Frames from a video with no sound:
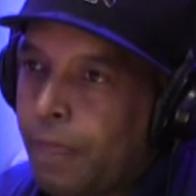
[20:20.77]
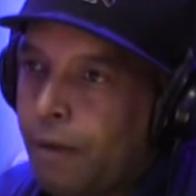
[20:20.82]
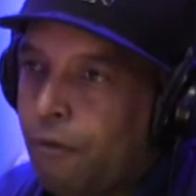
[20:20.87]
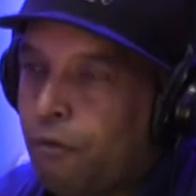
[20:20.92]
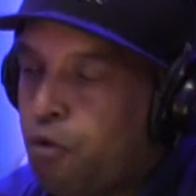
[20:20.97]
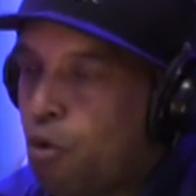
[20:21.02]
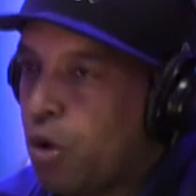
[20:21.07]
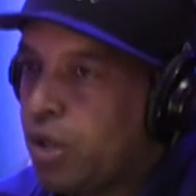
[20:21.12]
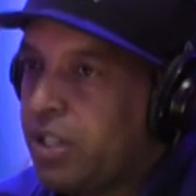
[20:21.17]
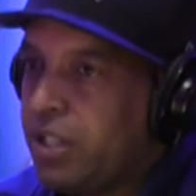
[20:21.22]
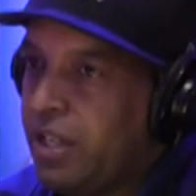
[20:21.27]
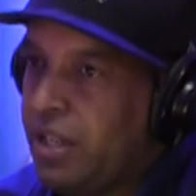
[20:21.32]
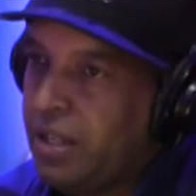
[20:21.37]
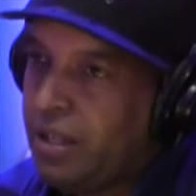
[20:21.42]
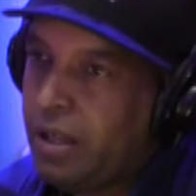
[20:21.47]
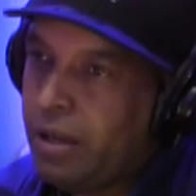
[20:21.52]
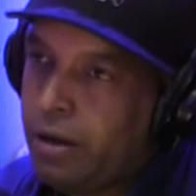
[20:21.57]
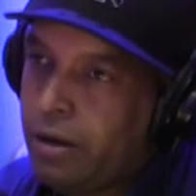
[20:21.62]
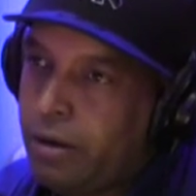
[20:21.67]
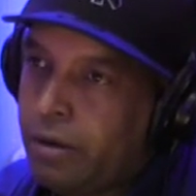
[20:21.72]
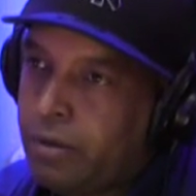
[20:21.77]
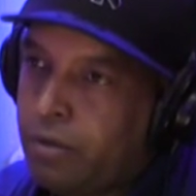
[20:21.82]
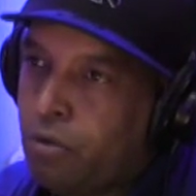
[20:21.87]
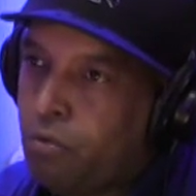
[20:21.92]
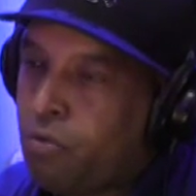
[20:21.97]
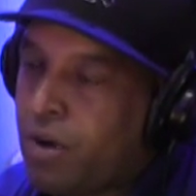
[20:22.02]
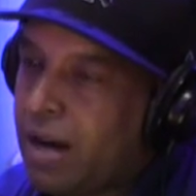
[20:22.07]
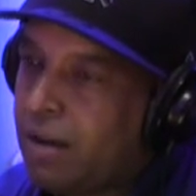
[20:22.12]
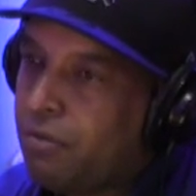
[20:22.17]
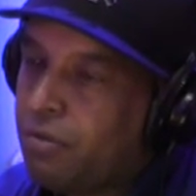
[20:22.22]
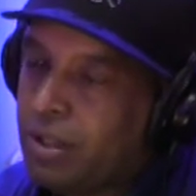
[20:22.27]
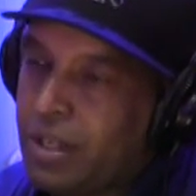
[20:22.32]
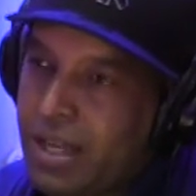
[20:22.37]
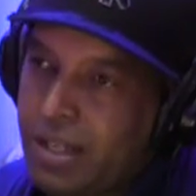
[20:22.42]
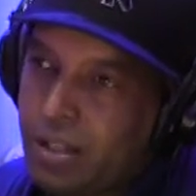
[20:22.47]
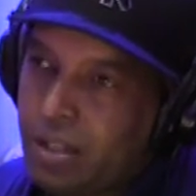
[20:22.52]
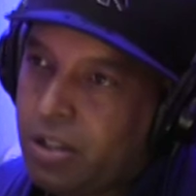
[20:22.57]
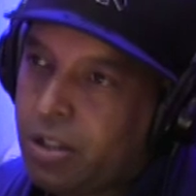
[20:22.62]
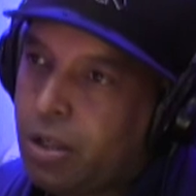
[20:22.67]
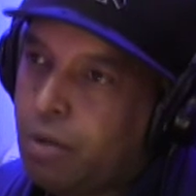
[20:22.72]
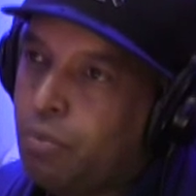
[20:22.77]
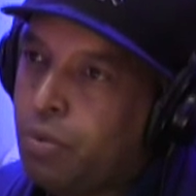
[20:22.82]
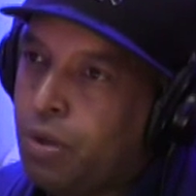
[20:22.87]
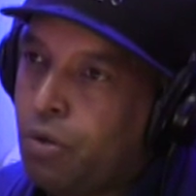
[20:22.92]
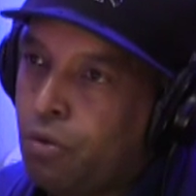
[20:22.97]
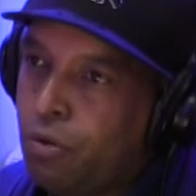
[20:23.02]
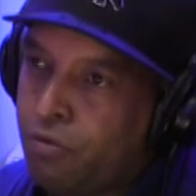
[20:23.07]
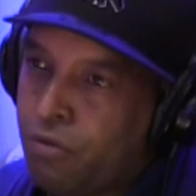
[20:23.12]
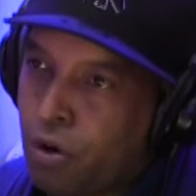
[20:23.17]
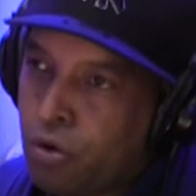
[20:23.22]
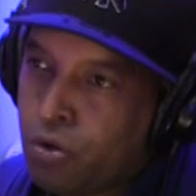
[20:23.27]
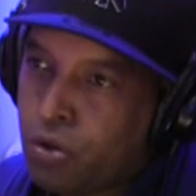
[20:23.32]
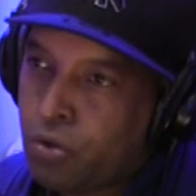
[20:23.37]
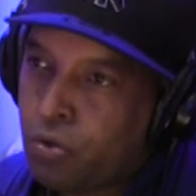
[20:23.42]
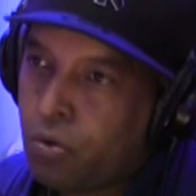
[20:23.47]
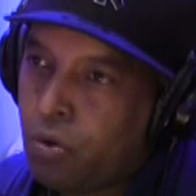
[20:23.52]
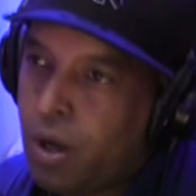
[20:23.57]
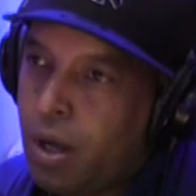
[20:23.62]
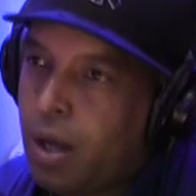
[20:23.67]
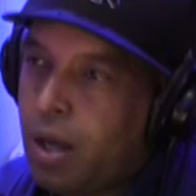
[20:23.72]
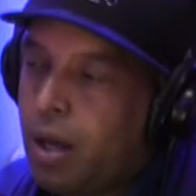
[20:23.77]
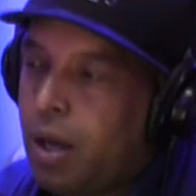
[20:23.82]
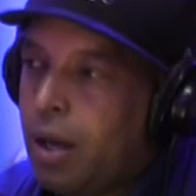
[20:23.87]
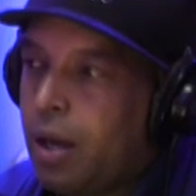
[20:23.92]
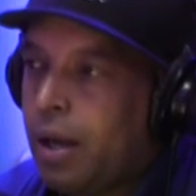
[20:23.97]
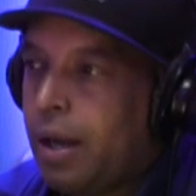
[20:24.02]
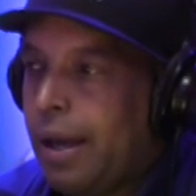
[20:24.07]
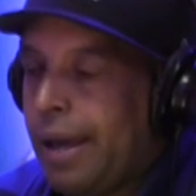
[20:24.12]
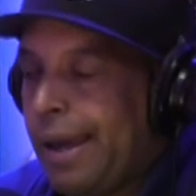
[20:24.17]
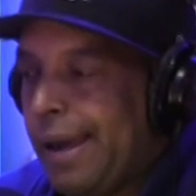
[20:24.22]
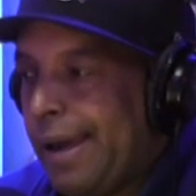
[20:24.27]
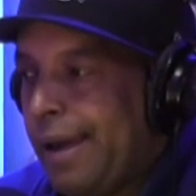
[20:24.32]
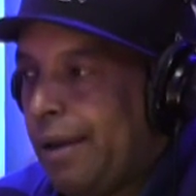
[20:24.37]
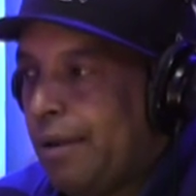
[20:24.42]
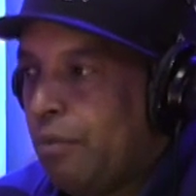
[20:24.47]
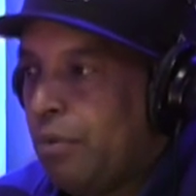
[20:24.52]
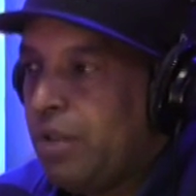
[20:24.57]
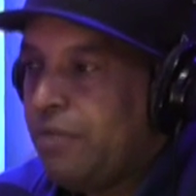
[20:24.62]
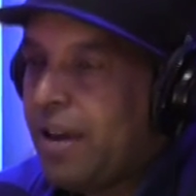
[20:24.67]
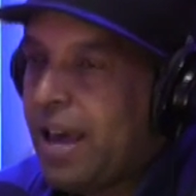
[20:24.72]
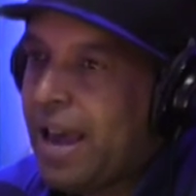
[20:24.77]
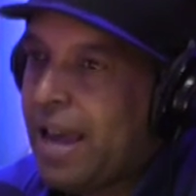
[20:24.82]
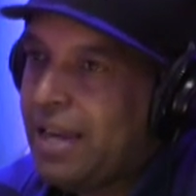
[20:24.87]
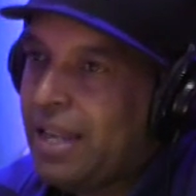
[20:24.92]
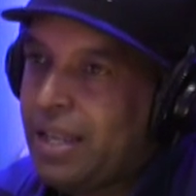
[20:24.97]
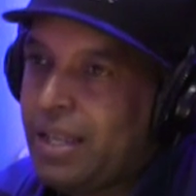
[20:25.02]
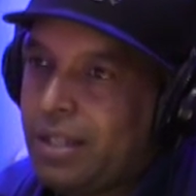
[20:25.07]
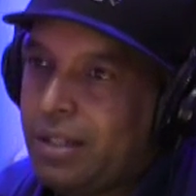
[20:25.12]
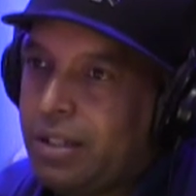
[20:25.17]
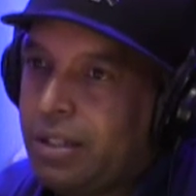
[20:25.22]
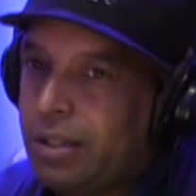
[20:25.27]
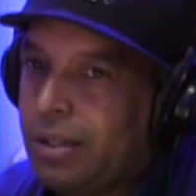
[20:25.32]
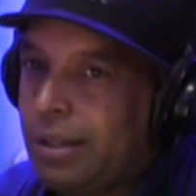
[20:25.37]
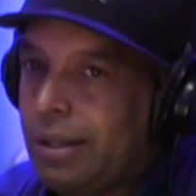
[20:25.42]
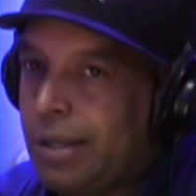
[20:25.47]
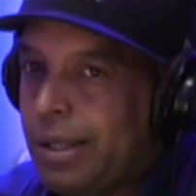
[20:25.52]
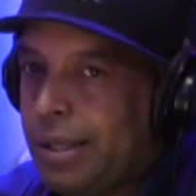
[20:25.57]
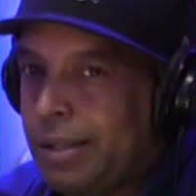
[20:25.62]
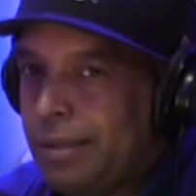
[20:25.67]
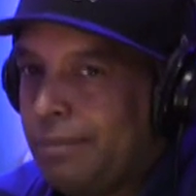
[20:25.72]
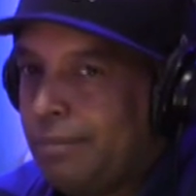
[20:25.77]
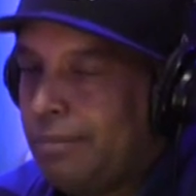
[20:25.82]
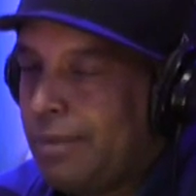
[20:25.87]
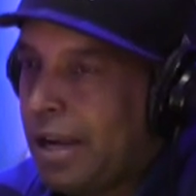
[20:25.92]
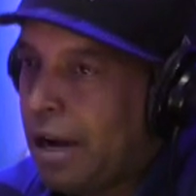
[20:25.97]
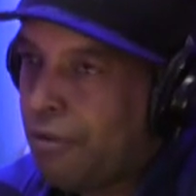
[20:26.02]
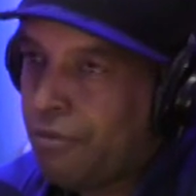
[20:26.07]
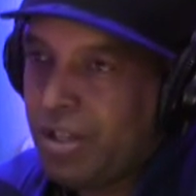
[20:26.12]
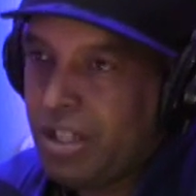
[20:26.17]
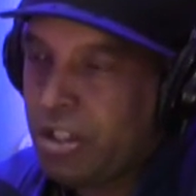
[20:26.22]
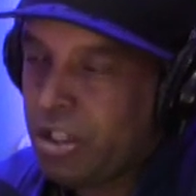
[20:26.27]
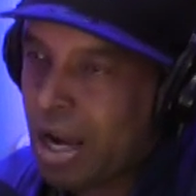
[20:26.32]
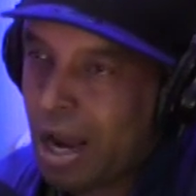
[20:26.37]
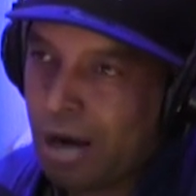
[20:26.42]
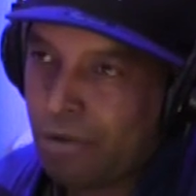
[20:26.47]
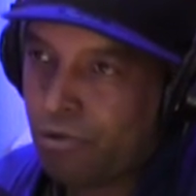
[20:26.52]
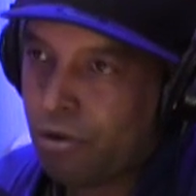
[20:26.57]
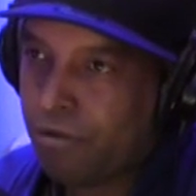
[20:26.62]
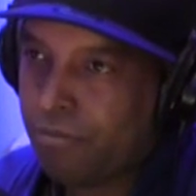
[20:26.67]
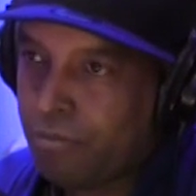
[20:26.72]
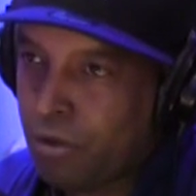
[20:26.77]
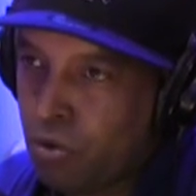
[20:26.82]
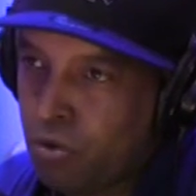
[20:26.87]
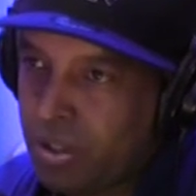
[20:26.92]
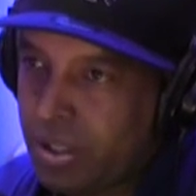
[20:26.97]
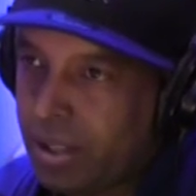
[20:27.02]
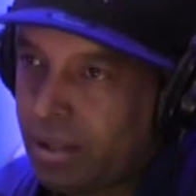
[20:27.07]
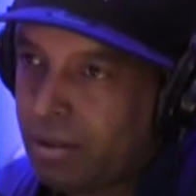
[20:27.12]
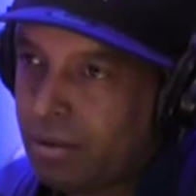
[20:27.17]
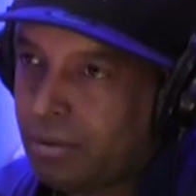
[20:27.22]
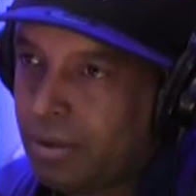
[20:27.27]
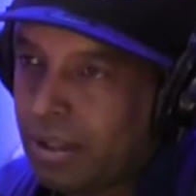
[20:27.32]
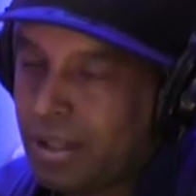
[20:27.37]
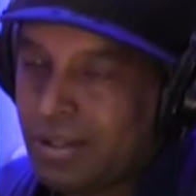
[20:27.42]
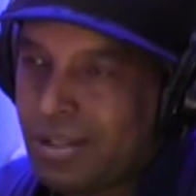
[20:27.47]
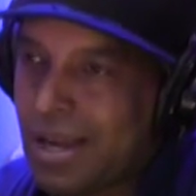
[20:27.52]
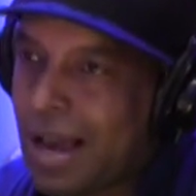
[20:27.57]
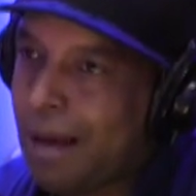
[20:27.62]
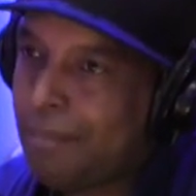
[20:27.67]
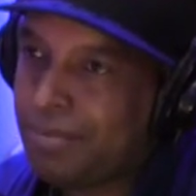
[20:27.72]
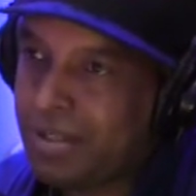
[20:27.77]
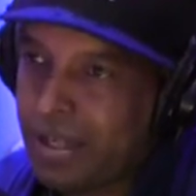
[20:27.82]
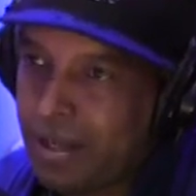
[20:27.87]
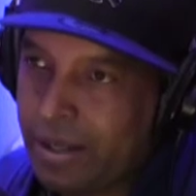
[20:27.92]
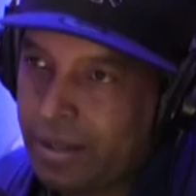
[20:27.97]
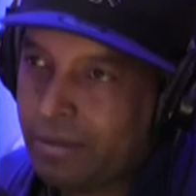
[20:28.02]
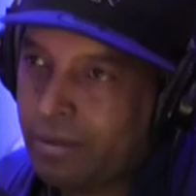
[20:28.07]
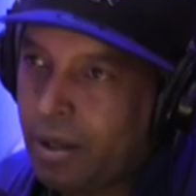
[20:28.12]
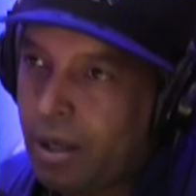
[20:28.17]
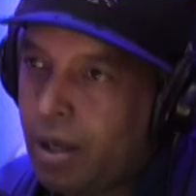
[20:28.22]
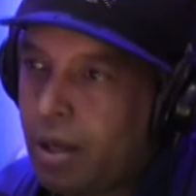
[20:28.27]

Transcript: 14 year direct relationship with Universal. Mm-hmm. And we've had hits in every genre of music in the top 10,